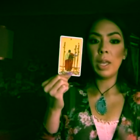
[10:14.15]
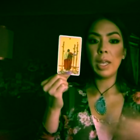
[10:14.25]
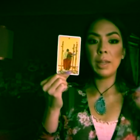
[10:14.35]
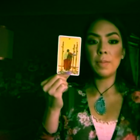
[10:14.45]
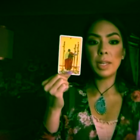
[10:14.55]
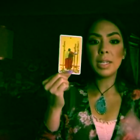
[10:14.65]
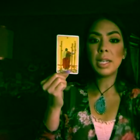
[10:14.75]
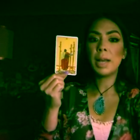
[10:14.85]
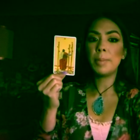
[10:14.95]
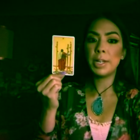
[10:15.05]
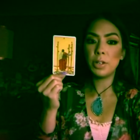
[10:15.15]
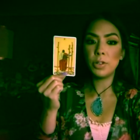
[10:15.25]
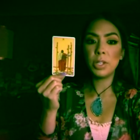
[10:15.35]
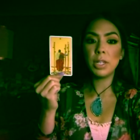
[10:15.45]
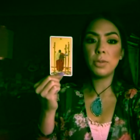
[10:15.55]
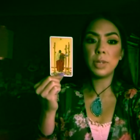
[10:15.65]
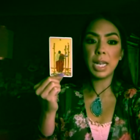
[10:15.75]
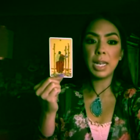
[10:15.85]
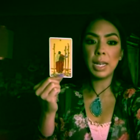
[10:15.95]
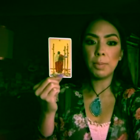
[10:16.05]
In the meantime, I do see you
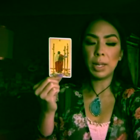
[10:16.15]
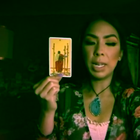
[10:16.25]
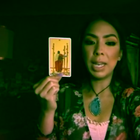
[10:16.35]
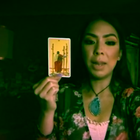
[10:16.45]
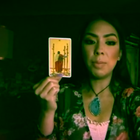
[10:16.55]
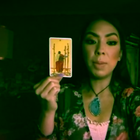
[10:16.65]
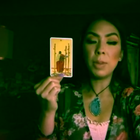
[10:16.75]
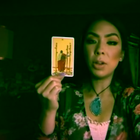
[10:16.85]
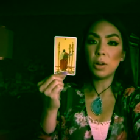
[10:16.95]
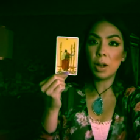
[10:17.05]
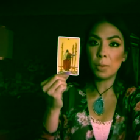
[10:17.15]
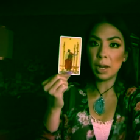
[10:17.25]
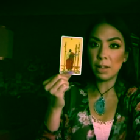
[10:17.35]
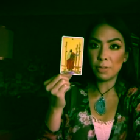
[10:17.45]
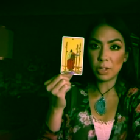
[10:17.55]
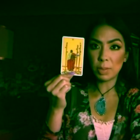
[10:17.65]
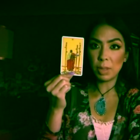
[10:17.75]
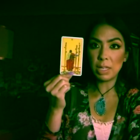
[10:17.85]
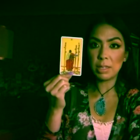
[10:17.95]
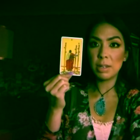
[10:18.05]
dating, but again, maybe you're not ready for
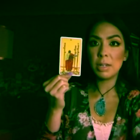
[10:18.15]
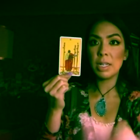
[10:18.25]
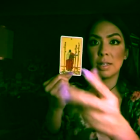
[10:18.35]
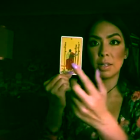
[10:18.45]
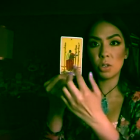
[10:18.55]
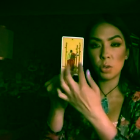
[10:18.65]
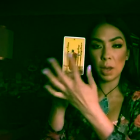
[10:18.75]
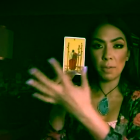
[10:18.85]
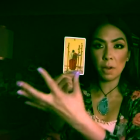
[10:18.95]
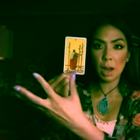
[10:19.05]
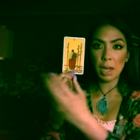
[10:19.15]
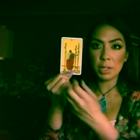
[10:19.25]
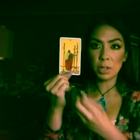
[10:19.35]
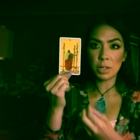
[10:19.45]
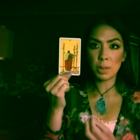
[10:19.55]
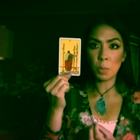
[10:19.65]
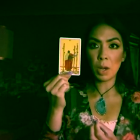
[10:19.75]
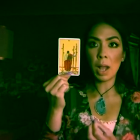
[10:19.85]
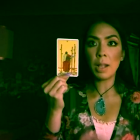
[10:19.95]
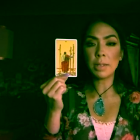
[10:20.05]
something serious because you have your eyes on
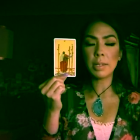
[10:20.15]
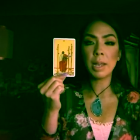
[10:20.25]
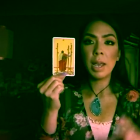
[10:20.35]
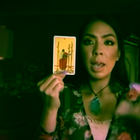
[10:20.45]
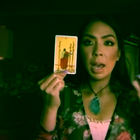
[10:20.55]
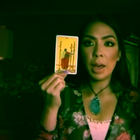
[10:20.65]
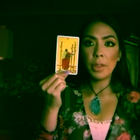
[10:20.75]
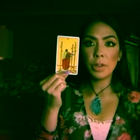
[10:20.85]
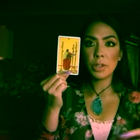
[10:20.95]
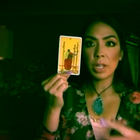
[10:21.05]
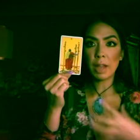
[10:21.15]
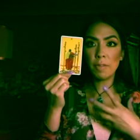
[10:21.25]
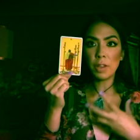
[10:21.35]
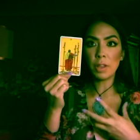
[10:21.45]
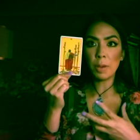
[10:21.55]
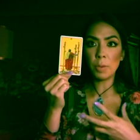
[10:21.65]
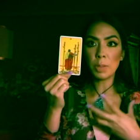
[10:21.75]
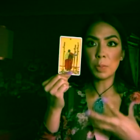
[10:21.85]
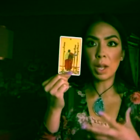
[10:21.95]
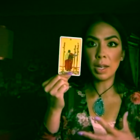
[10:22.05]
someone else. Others, I feel that
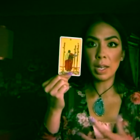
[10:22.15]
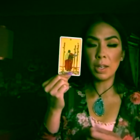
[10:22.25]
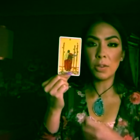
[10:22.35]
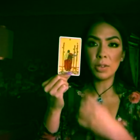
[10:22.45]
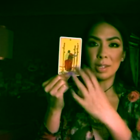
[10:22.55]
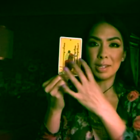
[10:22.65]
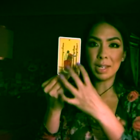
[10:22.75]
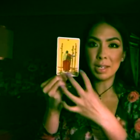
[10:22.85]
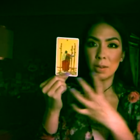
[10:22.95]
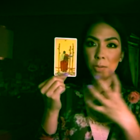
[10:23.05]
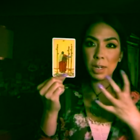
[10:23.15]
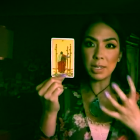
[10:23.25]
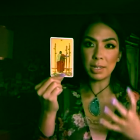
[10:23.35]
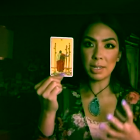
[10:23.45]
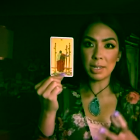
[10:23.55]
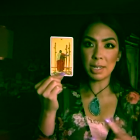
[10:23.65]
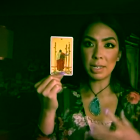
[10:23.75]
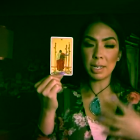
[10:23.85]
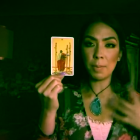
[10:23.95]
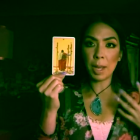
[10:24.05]
what's blocking you is a sense of
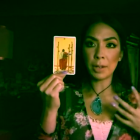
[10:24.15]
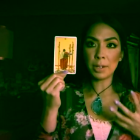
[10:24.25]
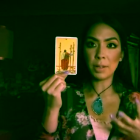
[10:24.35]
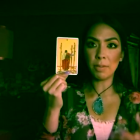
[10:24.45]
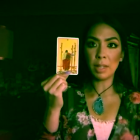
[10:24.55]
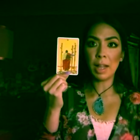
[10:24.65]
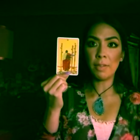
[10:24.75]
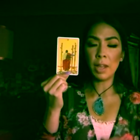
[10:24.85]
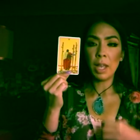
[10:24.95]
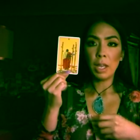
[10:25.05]
restlessness in matters of love.